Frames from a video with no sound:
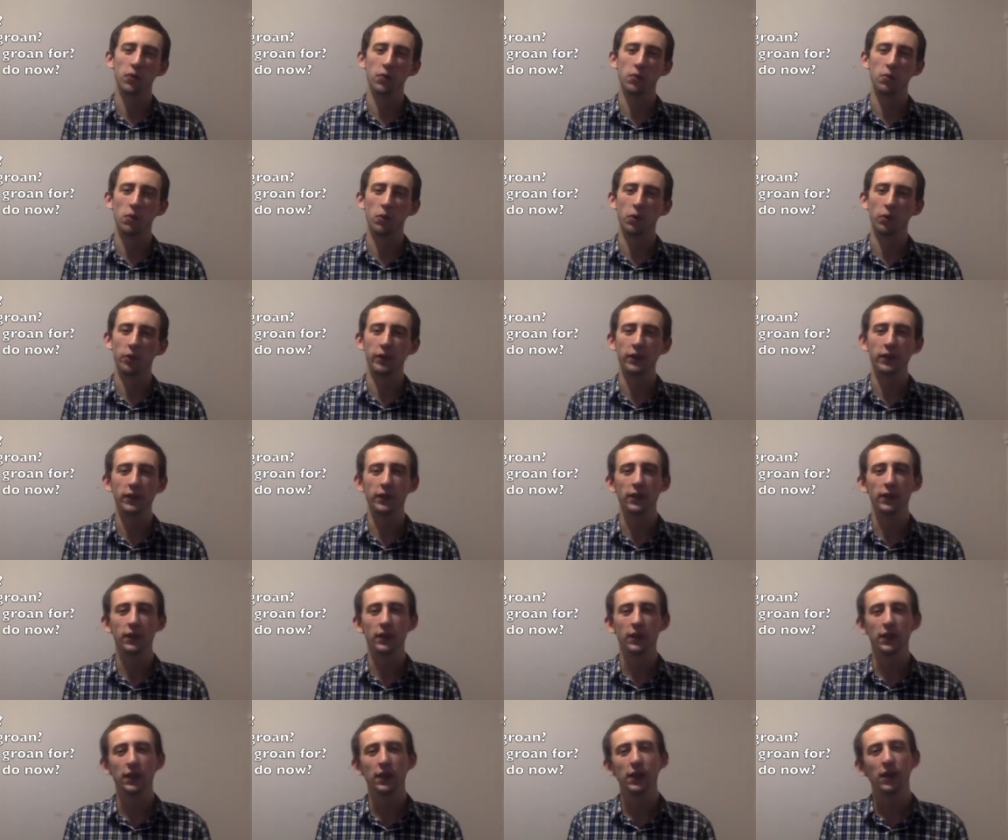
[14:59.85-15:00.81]
the body
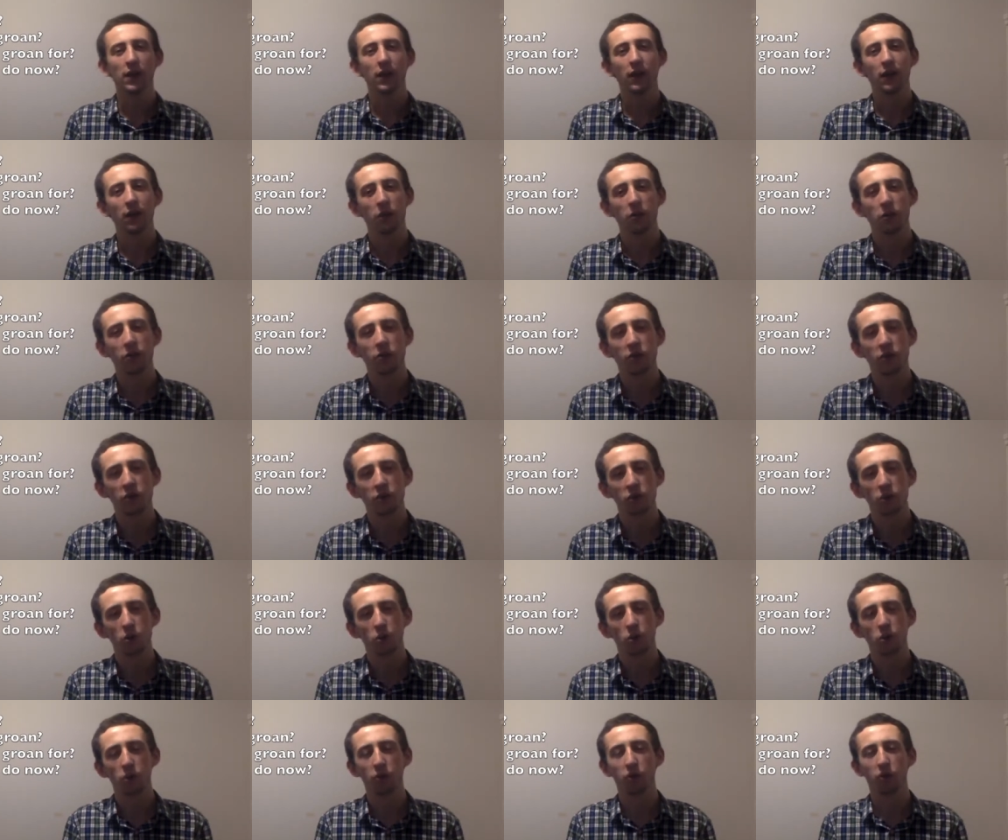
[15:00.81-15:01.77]
and
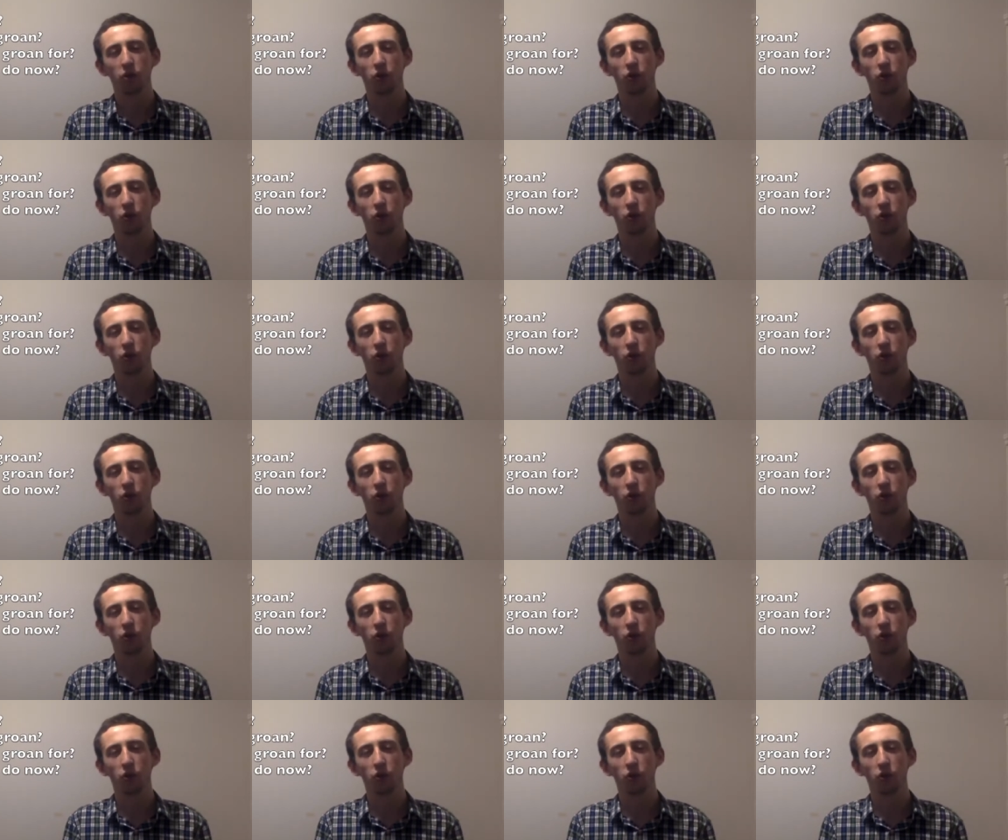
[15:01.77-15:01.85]
mature as